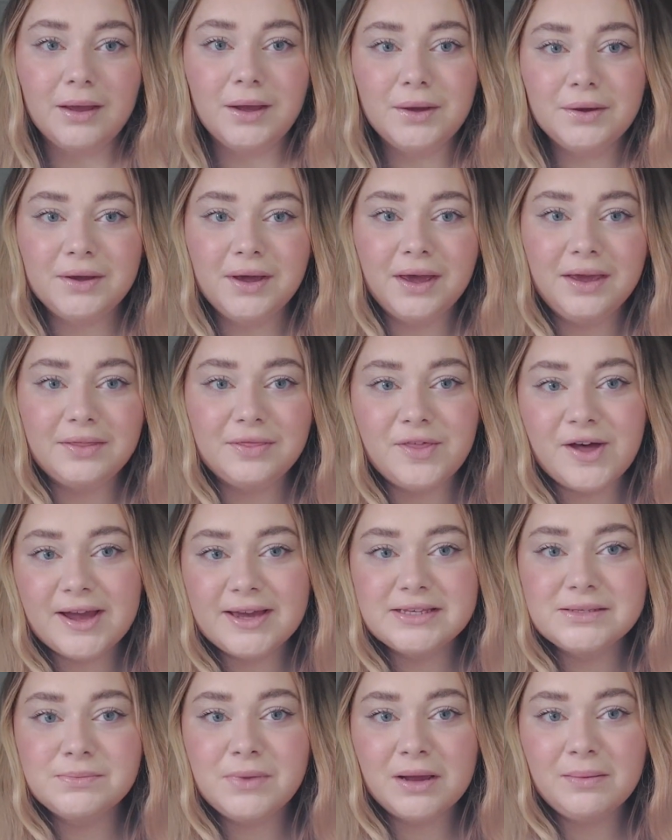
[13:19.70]
Okay, that
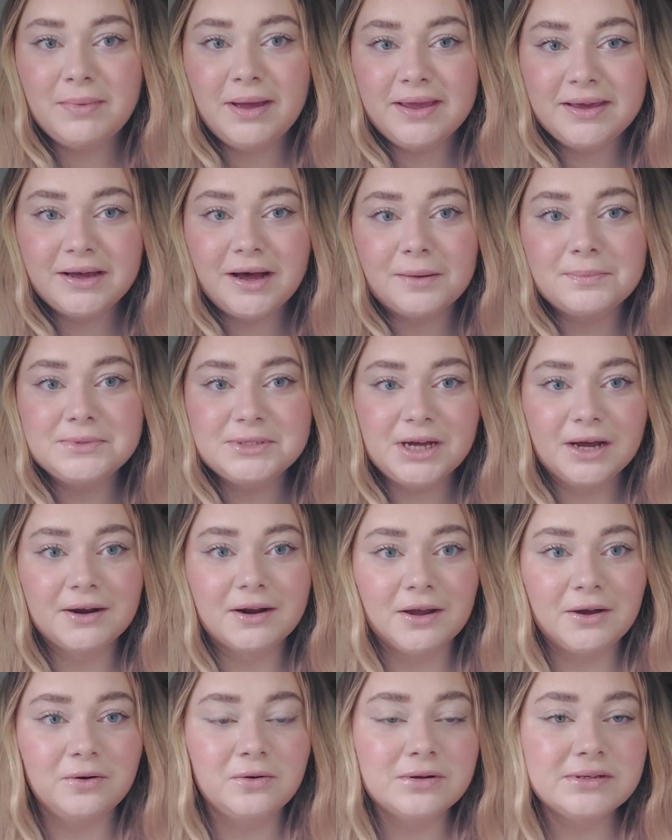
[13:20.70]
is my makeup done.
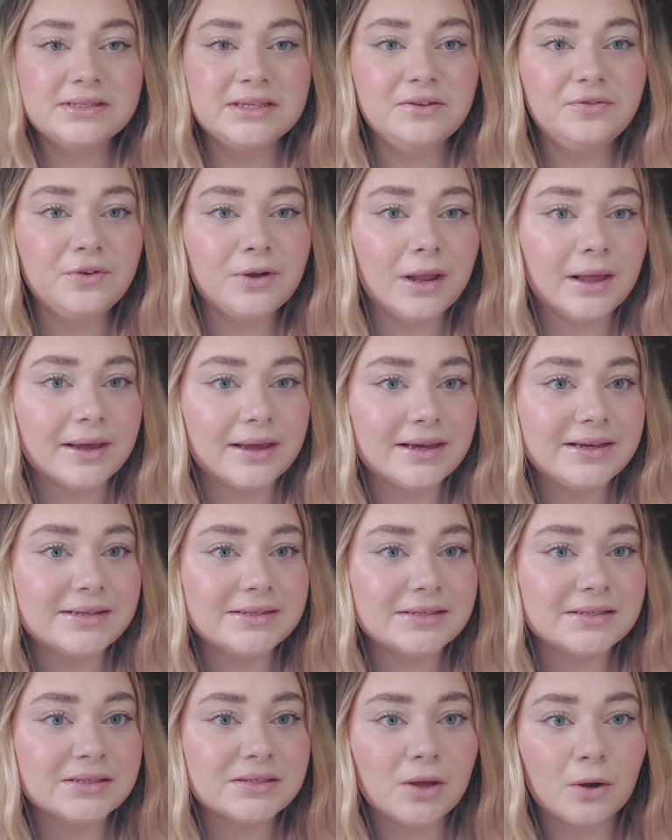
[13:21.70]
I honestly feel like it's
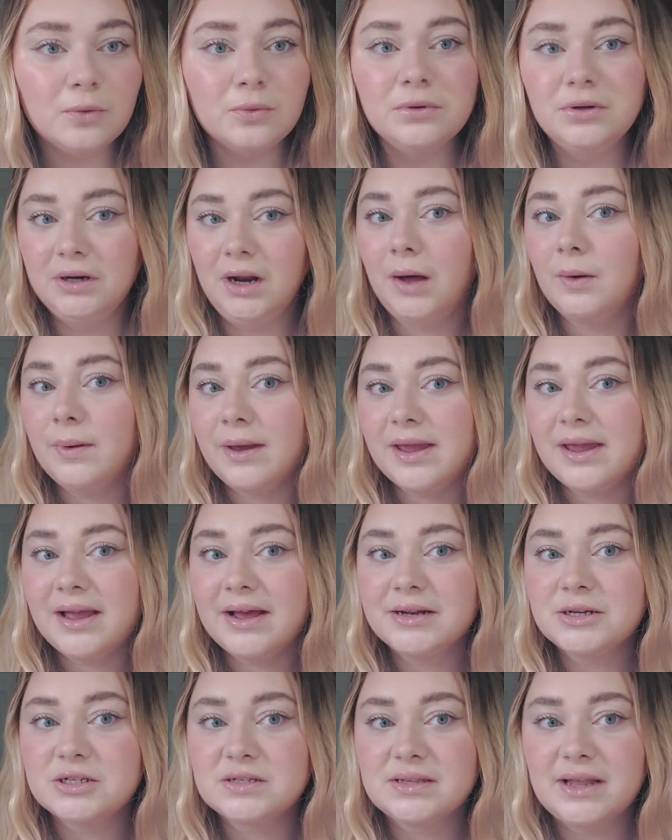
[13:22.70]
so glowy
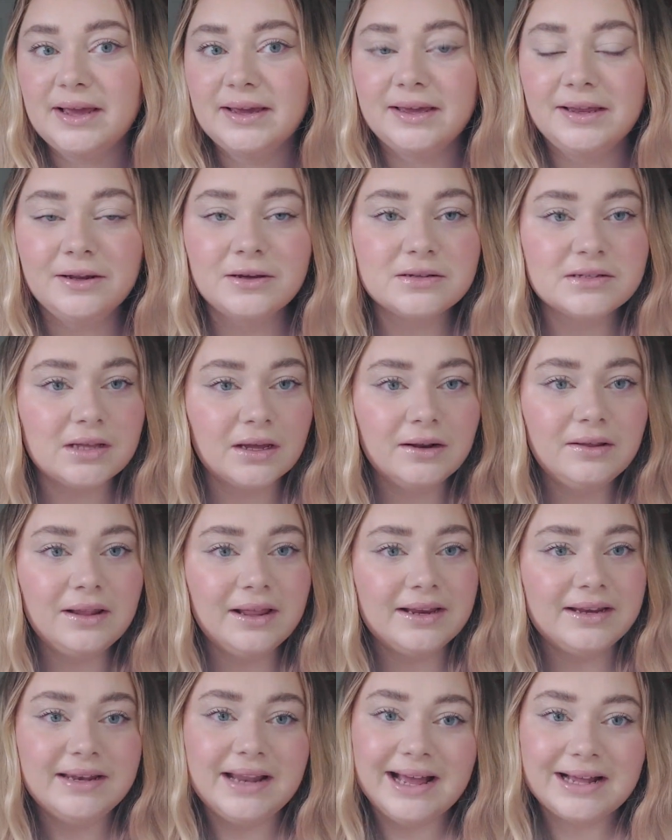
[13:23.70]
and just like, it looks kind of
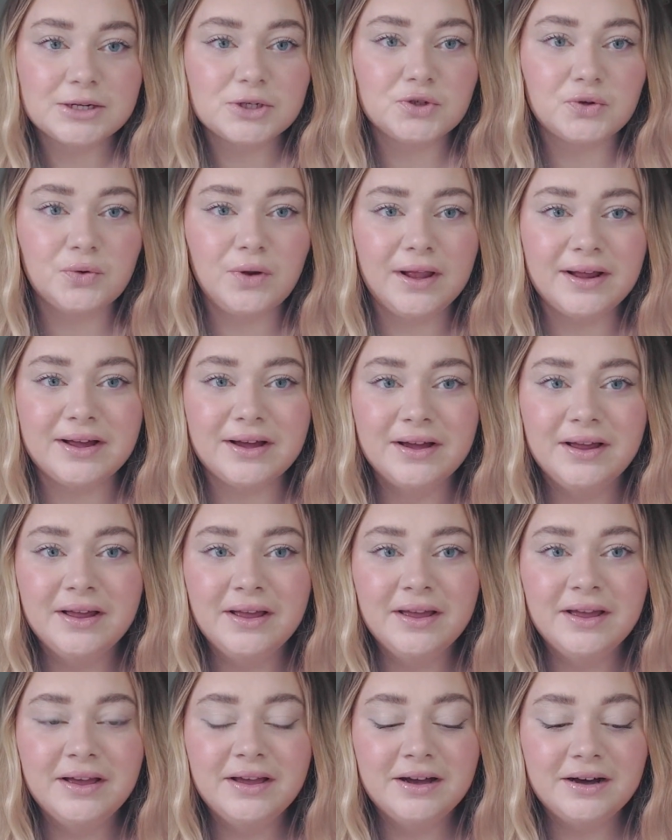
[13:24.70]
like natural. Like,
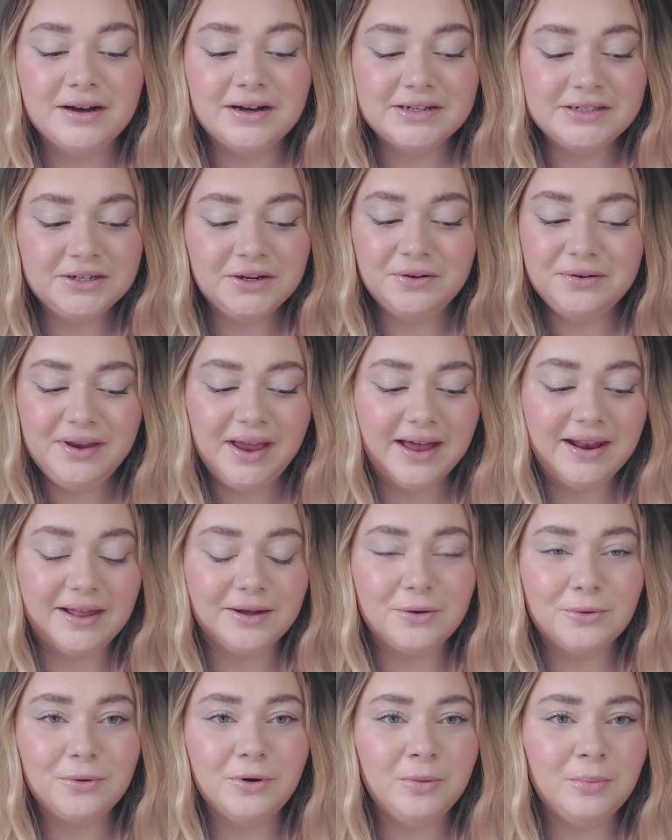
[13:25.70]
I don't know, yeah,
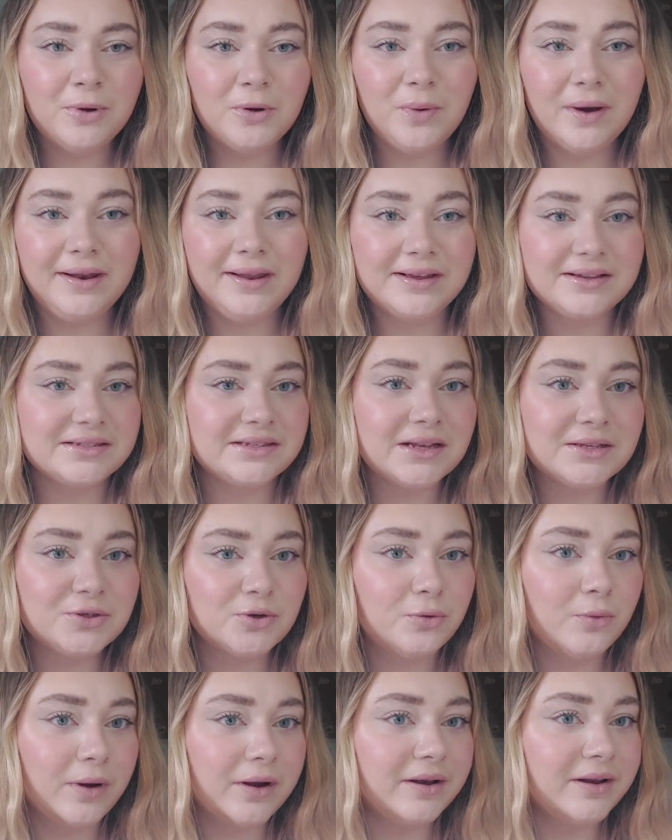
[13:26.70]
like all of them are quite like
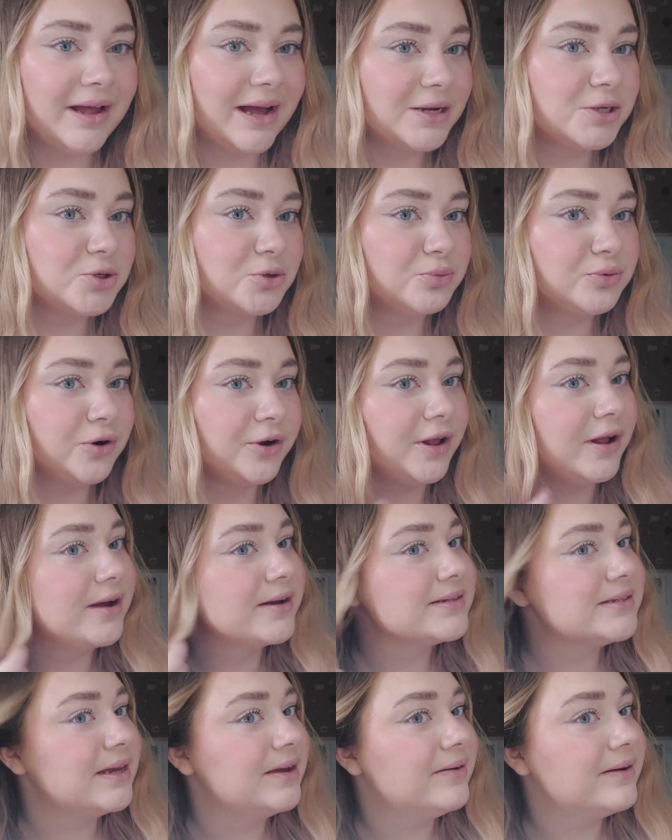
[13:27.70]
subtle natural
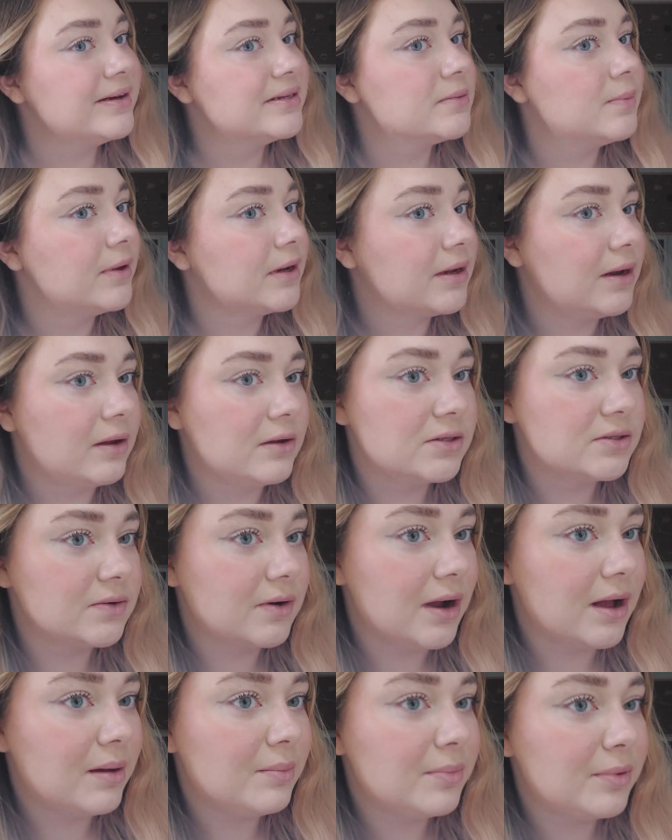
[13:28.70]
products. Here it is a bit closer
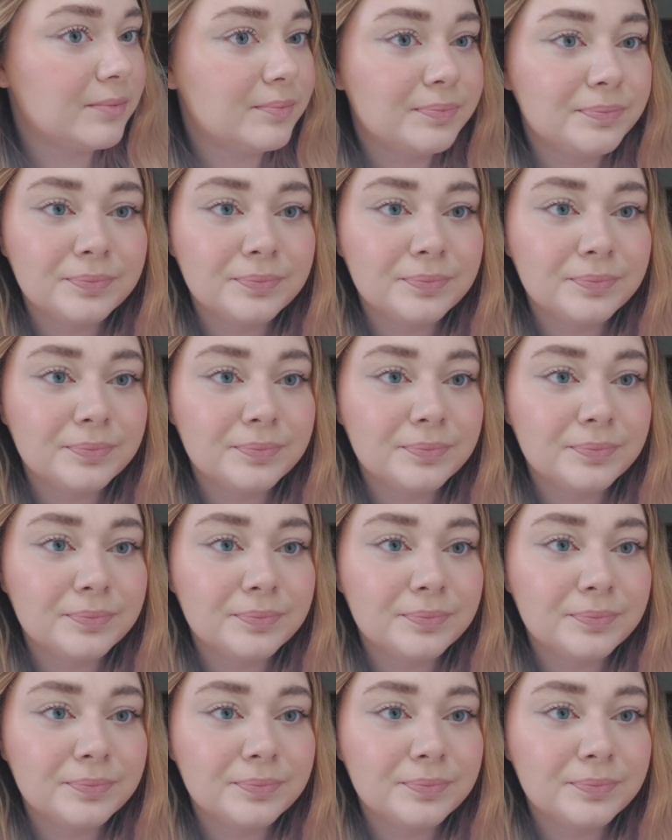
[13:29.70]
up.